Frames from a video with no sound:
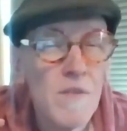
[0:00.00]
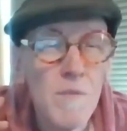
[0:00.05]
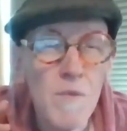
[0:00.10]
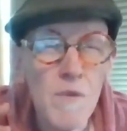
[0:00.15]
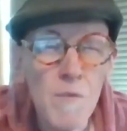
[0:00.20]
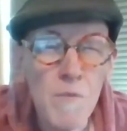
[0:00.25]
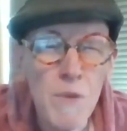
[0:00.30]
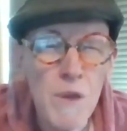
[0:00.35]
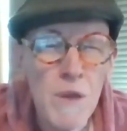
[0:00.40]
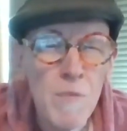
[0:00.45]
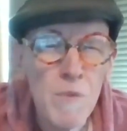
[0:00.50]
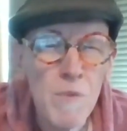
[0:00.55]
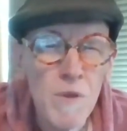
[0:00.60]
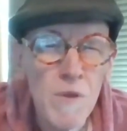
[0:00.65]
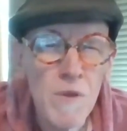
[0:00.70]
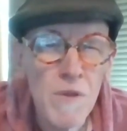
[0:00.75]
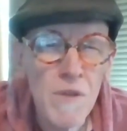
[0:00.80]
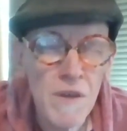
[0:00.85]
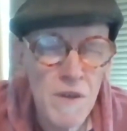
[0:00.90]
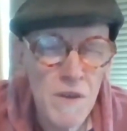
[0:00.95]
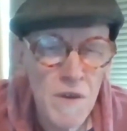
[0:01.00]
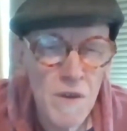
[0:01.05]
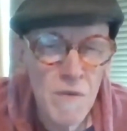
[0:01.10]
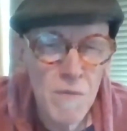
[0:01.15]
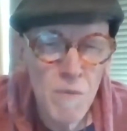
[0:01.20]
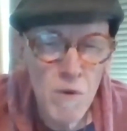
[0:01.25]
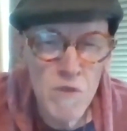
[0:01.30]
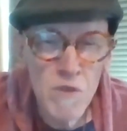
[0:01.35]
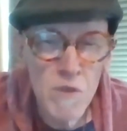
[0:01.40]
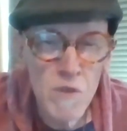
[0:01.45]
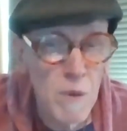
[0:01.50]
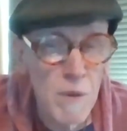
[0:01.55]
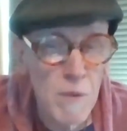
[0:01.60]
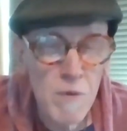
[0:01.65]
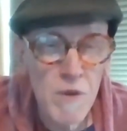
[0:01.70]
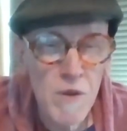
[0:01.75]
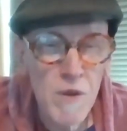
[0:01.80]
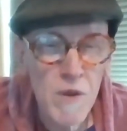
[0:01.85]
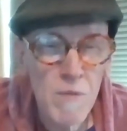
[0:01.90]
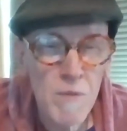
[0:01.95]
the people that most of the
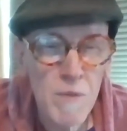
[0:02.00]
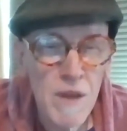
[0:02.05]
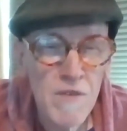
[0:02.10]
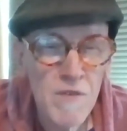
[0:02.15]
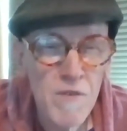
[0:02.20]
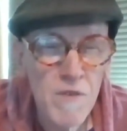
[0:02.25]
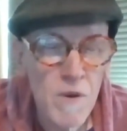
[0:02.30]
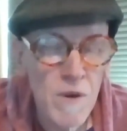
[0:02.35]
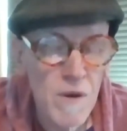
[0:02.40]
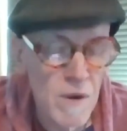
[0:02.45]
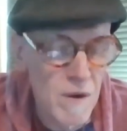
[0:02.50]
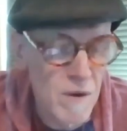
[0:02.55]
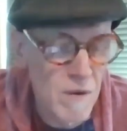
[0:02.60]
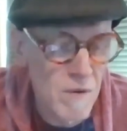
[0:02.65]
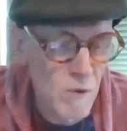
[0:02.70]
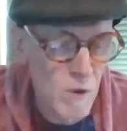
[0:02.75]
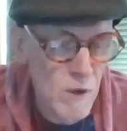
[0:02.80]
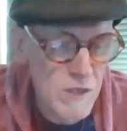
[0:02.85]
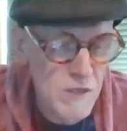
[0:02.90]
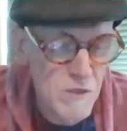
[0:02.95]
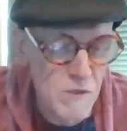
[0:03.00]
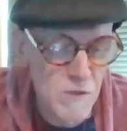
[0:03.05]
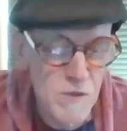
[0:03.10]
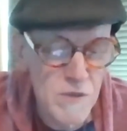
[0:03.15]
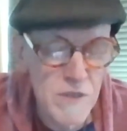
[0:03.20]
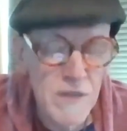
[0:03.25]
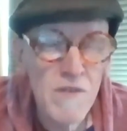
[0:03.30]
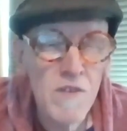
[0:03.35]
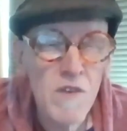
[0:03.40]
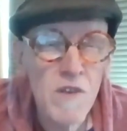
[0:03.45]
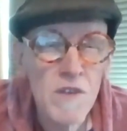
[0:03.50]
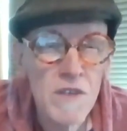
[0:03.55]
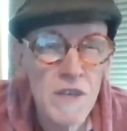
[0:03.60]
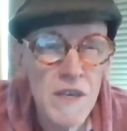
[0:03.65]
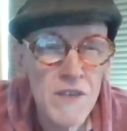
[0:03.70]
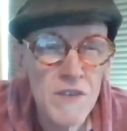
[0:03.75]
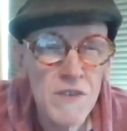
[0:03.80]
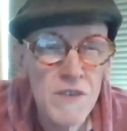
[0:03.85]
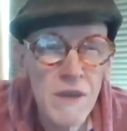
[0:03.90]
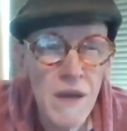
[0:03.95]
people you're going to play for are Western
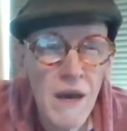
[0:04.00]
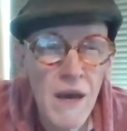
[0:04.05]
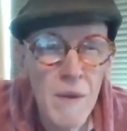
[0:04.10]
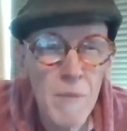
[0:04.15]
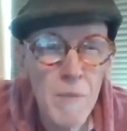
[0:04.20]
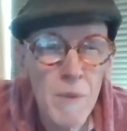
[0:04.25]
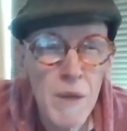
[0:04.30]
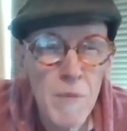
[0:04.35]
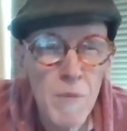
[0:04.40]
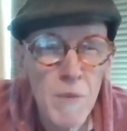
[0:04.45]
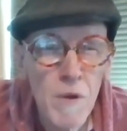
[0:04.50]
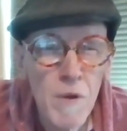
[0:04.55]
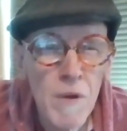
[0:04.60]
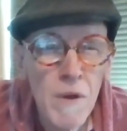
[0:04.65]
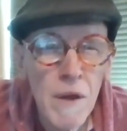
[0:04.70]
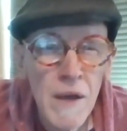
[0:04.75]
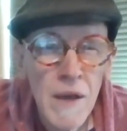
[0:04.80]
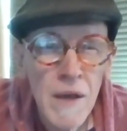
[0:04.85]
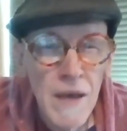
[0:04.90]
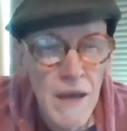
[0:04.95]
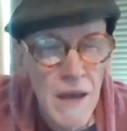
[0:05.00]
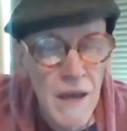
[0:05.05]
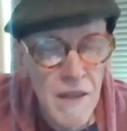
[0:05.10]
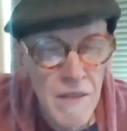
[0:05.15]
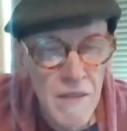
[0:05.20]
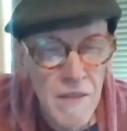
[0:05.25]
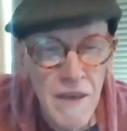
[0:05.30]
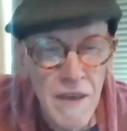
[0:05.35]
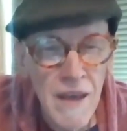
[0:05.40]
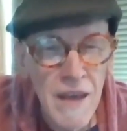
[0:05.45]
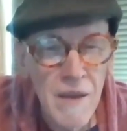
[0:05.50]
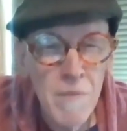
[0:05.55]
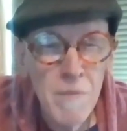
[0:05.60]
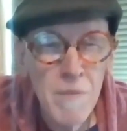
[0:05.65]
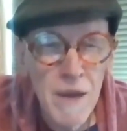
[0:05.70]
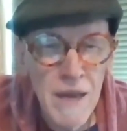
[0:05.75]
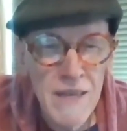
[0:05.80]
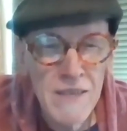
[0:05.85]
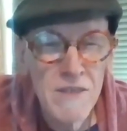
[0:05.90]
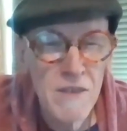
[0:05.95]
civilization kind of people, and they
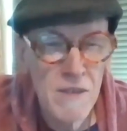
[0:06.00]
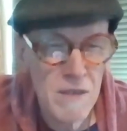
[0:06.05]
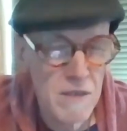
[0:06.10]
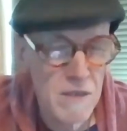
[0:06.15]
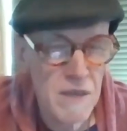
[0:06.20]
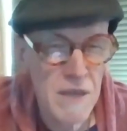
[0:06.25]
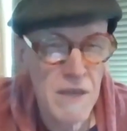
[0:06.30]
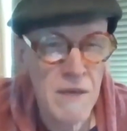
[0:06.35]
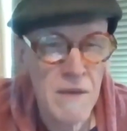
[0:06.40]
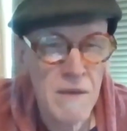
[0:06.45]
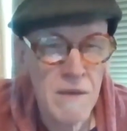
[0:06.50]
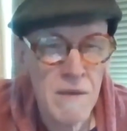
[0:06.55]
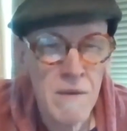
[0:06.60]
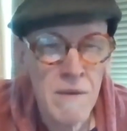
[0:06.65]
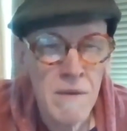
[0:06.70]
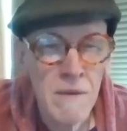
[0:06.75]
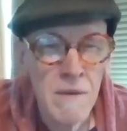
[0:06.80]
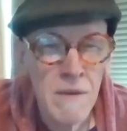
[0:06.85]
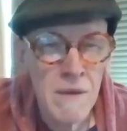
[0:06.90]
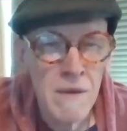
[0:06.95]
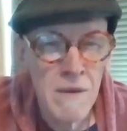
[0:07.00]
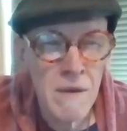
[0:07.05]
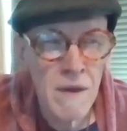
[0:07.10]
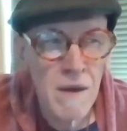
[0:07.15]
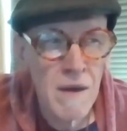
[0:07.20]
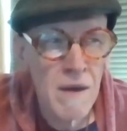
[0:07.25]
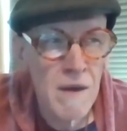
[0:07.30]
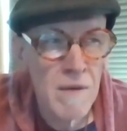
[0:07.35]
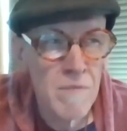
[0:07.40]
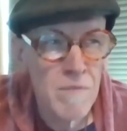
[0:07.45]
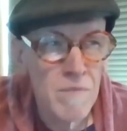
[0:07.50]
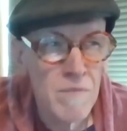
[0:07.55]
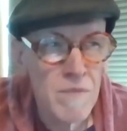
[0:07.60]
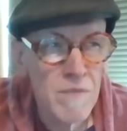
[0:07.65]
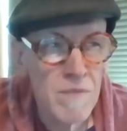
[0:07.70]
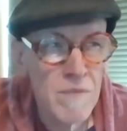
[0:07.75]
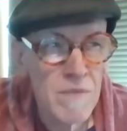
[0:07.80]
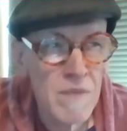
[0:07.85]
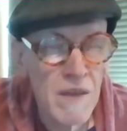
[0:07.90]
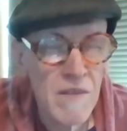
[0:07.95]
basically
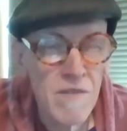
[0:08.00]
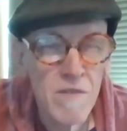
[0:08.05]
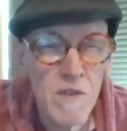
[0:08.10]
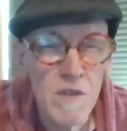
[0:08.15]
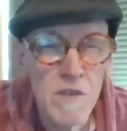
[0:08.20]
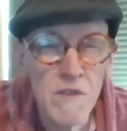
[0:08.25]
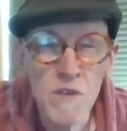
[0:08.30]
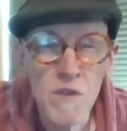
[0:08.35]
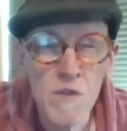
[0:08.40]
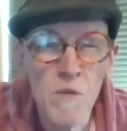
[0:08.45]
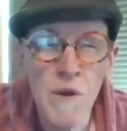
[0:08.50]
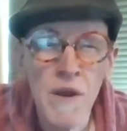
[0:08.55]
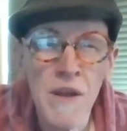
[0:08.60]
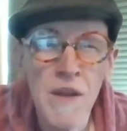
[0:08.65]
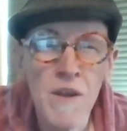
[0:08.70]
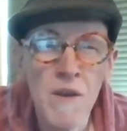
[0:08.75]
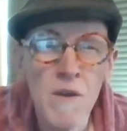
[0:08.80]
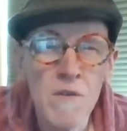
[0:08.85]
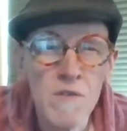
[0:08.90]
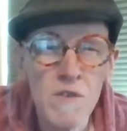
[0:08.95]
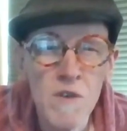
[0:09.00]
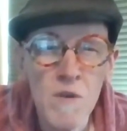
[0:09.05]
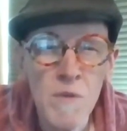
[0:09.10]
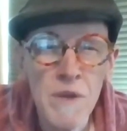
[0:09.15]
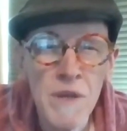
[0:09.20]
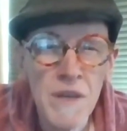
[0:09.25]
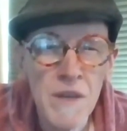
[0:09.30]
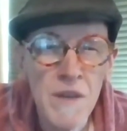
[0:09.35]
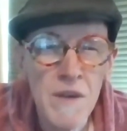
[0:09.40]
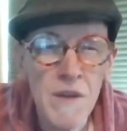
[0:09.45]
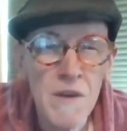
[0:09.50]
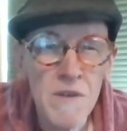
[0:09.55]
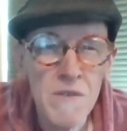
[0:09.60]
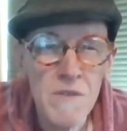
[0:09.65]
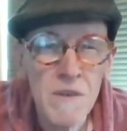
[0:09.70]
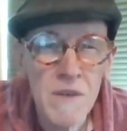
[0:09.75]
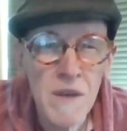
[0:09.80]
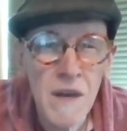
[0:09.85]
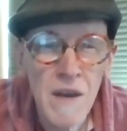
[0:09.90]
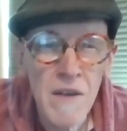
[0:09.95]
they've listened to the radio so many
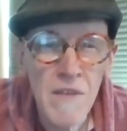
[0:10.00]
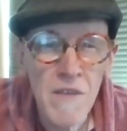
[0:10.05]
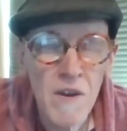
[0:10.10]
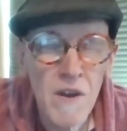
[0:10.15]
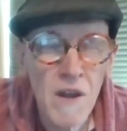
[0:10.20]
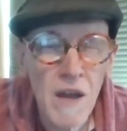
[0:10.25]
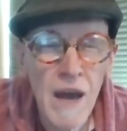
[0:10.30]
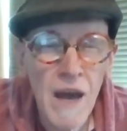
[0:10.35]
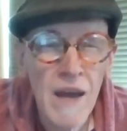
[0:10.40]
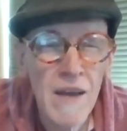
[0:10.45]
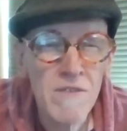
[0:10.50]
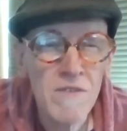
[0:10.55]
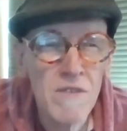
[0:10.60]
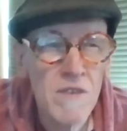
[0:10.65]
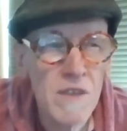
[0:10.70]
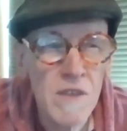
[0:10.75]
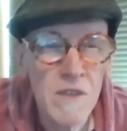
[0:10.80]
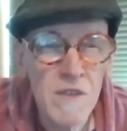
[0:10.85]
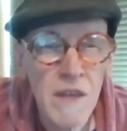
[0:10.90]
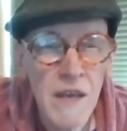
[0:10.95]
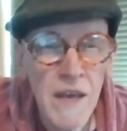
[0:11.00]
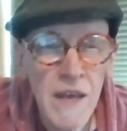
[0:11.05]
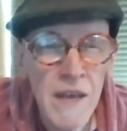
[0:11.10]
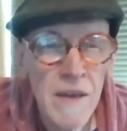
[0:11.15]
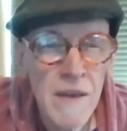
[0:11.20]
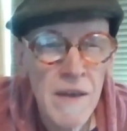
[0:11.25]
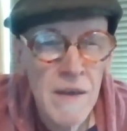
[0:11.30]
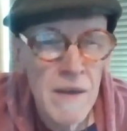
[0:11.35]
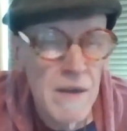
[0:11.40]
years out of their lives that they